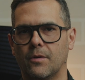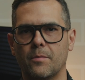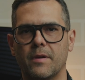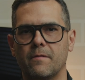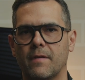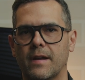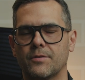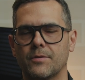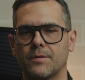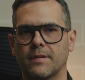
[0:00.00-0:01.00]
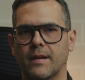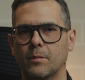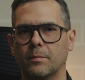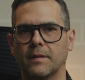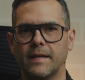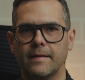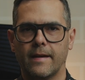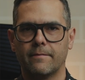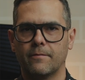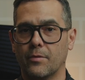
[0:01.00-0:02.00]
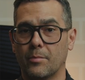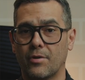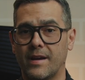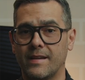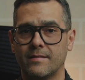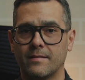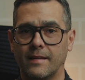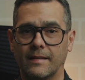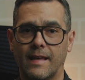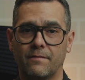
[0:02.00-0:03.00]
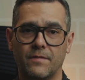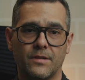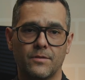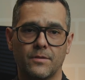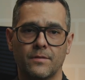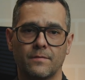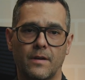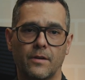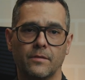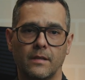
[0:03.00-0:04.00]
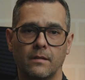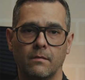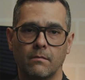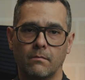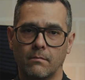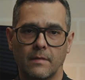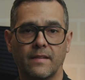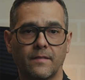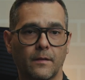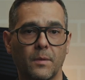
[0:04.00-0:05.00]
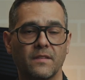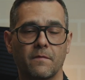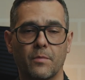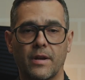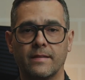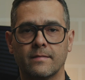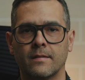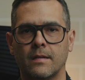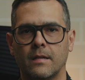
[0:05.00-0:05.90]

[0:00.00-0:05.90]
other manufacturers and complain that for the price they lack features found in less expensive brands.